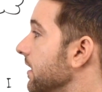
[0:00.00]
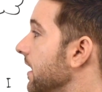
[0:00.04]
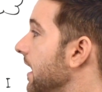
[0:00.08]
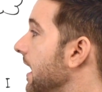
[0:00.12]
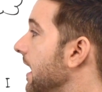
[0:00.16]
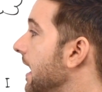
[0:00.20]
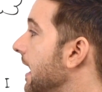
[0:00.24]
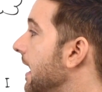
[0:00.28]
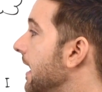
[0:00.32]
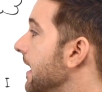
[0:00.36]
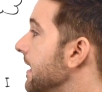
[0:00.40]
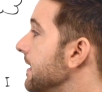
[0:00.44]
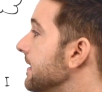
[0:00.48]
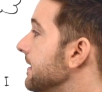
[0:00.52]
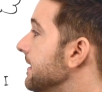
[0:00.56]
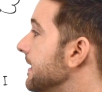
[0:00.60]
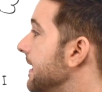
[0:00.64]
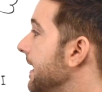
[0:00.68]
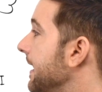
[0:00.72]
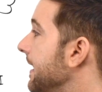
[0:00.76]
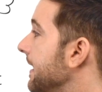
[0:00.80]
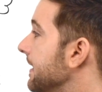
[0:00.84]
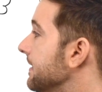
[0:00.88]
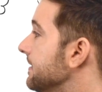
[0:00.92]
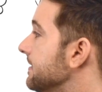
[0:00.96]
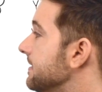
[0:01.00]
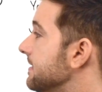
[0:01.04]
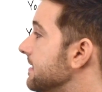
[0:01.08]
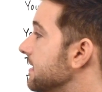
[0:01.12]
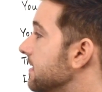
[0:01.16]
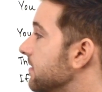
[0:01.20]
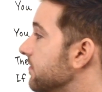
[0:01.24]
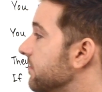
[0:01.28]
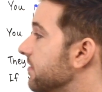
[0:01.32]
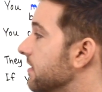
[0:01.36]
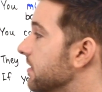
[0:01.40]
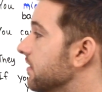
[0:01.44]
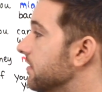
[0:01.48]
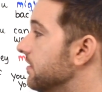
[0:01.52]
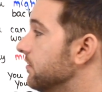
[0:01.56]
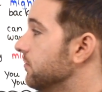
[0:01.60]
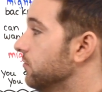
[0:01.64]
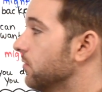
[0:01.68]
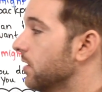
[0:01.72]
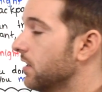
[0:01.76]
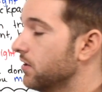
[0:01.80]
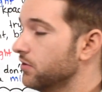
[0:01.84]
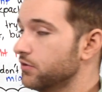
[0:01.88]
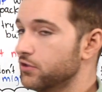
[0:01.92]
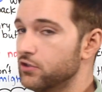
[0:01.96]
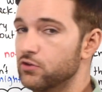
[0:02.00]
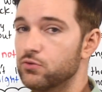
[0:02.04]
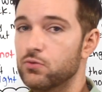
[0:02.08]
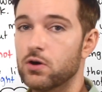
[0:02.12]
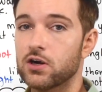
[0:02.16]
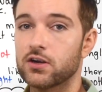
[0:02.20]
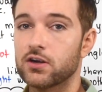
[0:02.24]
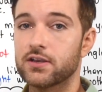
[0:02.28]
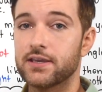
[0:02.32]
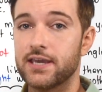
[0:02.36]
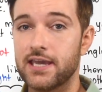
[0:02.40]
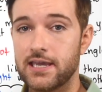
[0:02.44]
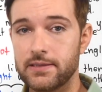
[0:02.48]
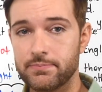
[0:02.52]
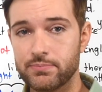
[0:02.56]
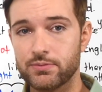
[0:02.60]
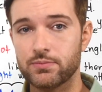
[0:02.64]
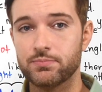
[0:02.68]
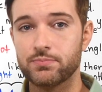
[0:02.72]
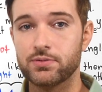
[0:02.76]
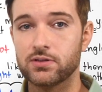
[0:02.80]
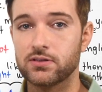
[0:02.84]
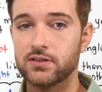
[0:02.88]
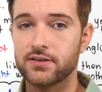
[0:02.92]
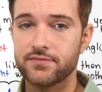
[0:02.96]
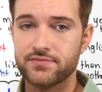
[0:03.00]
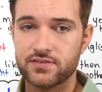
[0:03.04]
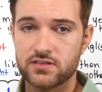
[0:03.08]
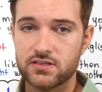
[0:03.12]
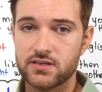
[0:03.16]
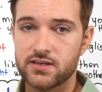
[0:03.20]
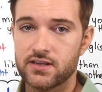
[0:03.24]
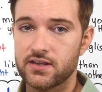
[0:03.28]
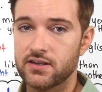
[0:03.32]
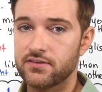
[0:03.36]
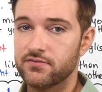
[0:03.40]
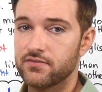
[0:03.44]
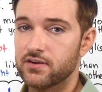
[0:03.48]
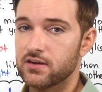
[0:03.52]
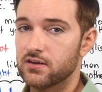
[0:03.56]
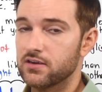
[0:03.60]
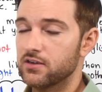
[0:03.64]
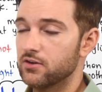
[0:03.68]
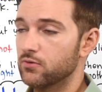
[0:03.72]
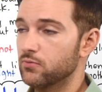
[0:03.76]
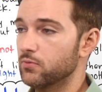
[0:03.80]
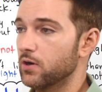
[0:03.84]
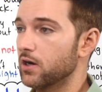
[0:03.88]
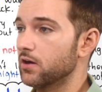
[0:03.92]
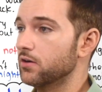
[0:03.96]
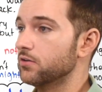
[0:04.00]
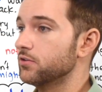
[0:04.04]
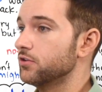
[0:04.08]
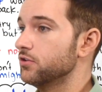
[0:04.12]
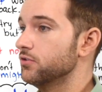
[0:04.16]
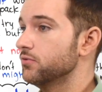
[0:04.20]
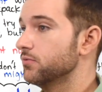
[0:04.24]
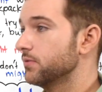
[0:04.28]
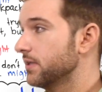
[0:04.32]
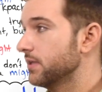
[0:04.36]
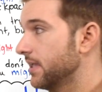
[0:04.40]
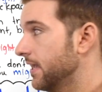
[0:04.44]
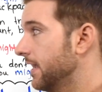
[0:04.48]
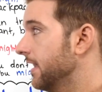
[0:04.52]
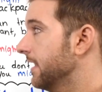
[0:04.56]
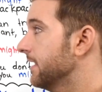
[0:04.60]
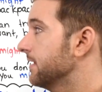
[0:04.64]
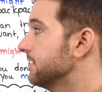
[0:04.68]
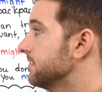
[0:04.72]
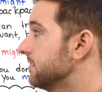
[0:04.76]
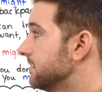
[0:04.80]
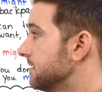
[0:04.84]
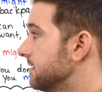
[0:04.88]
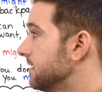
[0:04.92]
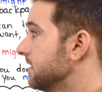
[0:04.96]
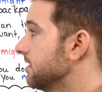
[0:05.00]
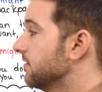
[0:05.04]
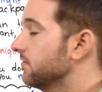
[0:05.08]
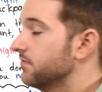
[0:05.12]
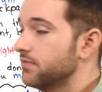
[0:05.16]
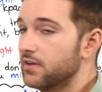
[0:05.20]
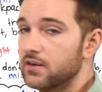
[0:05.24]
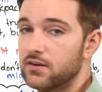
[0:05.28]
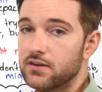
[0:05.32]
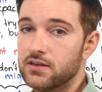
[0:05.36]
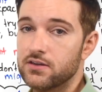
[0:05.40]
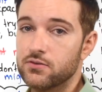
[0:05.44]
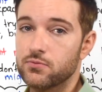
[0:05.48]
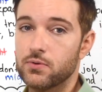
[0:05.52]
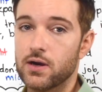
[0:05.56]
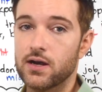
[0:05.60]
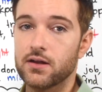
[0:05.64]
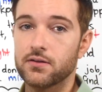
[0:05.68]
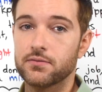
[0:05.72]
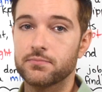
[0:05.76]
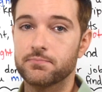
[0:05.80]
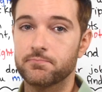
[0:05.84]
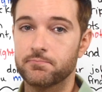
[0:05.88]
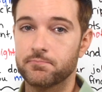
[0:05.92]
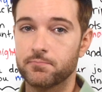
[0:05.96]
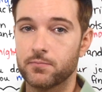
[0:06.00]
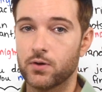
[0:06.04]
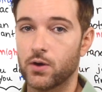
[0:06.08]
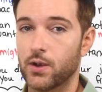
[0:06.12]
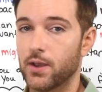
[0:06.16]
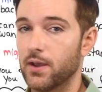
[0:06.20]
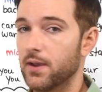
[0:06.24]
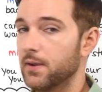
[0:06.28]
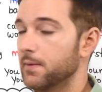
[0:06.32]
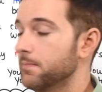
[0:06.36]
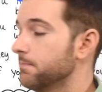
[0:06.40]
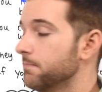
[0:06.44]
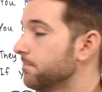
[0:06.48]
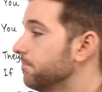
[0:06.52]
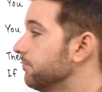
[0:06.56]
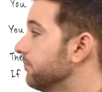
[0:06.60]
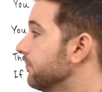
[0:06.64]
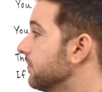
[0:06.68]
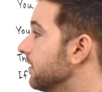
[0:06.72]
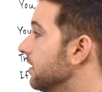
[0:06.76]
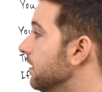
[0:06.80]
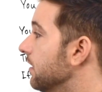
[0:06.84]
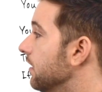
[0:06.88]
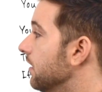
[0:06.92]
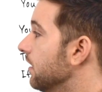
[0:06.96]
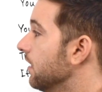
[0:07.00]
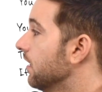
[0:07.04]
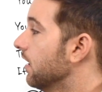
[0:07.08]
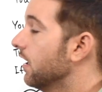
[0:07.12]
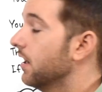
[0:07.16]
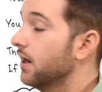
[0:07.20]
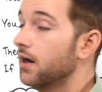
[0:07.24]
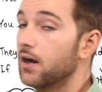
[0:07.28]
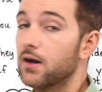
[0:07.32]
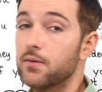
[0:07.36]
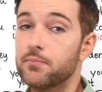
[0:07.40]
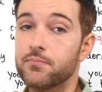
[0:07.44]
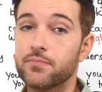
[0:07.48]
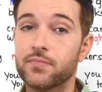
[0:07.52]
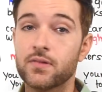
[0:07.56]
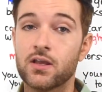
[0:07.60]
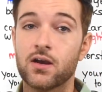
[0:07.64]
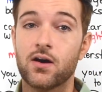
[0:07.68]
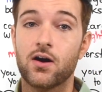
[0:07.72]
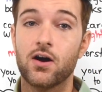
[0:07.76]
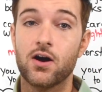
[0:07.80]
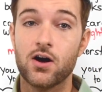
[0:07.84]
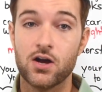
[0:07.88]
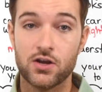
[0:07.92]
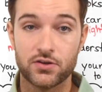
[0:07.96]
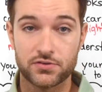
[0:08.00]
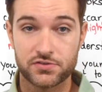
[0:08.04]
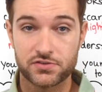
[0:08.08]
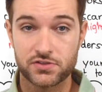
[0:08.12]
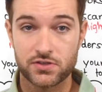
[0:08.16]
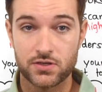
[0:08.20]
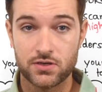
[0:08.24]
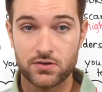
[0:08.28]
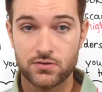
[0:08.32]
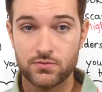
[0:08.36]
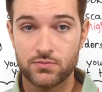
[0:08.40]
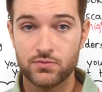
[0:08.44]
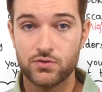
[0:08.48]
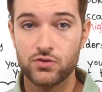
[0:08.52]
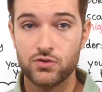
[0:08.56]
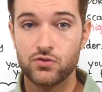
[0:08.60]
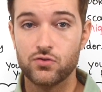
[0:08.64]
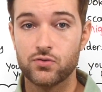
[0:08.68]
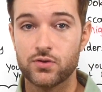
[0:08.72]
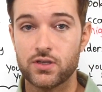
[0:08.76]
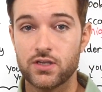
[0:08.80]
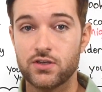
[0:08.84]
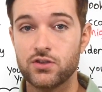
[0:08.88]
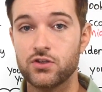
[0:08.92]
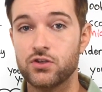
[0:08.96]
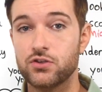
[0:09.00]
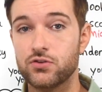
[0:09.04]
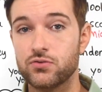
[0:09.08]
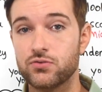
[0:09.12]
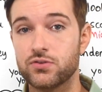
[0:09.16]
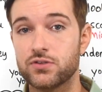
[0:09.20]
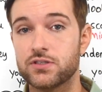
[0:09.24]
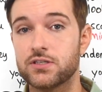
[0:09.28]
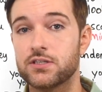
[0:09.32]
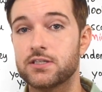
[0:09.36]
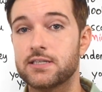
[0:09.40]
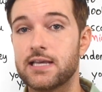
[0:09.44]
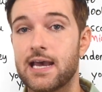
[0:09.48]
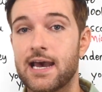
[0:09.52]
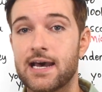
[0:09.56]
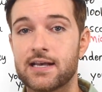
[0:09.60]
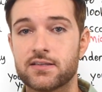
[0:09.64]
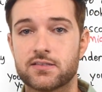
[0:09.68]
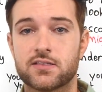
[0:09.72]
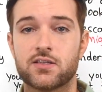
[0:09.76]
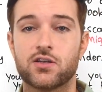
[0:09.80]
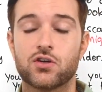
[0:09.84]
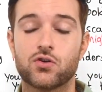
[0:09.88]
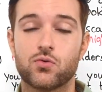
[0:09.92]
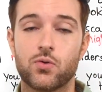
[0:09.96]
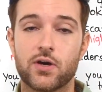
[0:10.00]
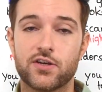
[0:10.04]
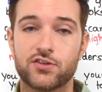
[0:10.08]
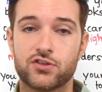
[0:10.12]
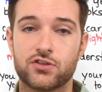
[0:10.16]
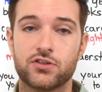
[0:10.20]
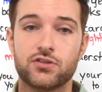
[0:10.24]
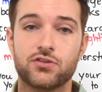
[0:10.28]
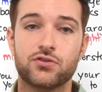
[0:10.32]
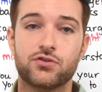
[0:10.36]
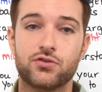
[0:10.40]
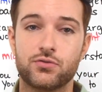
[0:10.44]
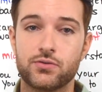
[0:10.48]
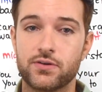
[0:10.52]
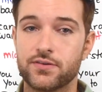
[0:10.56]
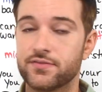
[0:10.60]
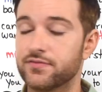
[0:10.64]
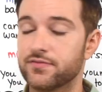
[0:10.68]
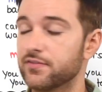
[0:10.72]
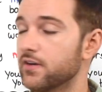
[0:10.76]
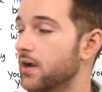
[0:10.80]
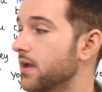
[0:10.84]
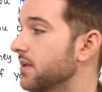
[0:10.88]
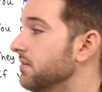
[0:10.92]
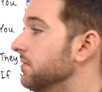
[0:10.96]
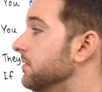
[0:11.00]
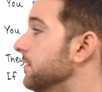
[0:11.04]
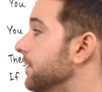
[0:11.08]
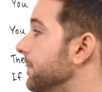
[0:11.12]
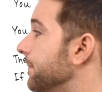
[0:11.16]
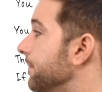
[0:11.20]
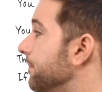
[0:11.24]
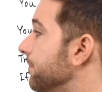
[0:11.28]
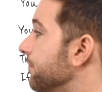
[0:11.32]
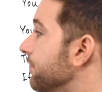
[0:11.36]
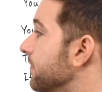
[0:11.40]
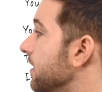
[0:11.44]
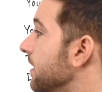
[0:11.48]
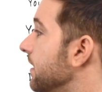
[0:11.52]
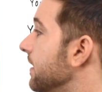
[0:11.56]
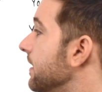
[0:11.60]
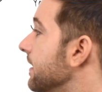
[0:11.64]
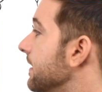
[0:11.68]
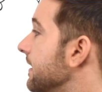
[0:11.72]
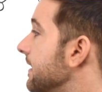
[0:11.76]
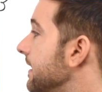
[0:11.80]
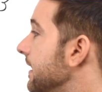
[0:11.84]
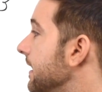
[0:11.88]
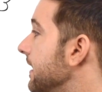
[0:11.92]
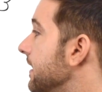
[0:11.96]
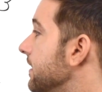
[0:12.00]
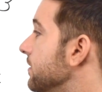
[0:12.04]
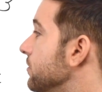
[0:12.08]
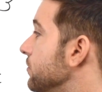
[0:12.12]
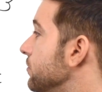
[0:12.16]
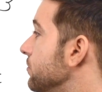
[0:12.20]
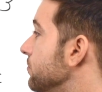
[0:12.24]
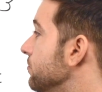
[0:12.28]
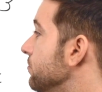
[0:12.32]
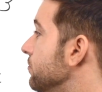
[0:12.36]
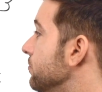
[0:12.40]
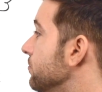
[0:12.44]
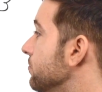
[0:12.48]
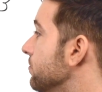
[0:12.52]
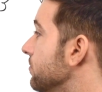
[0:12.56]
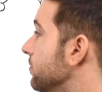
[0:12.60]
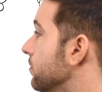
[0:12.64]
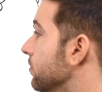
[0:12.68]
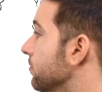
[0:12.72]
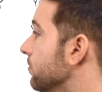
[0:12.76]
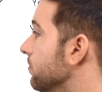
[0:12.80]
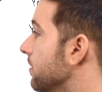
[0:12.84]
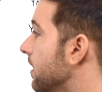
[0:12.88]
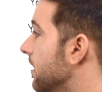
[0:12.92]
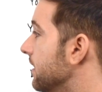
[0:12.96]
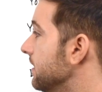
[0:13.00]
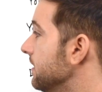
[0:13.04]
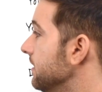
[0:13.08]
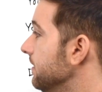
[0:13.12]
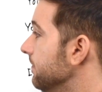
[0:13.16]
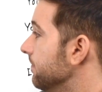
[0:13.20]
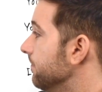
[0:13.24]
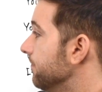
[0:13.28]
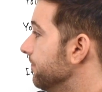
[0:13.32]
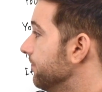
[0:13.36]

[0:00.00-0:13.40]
I can sing very well. You are capable of singing very well. You can sing very well, okay? Also, you can use it to ask a question to a friend. Can you do karate?